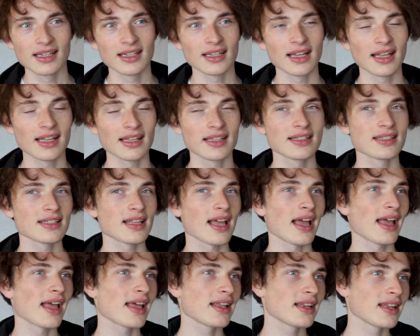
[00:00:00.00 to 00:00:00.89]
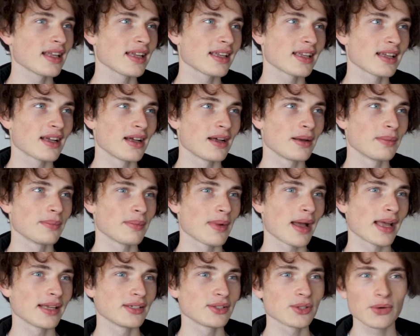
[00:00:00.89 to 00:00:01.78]
Like, because I had like,
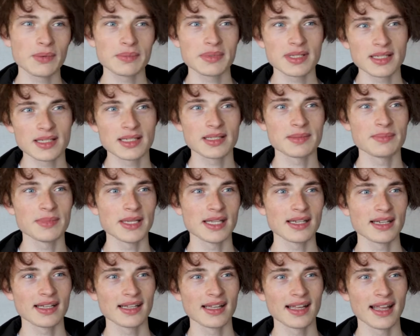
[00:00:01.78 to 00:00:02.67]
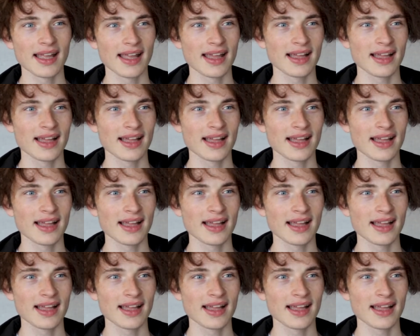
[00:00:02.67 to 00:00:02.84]
I show up to this meeting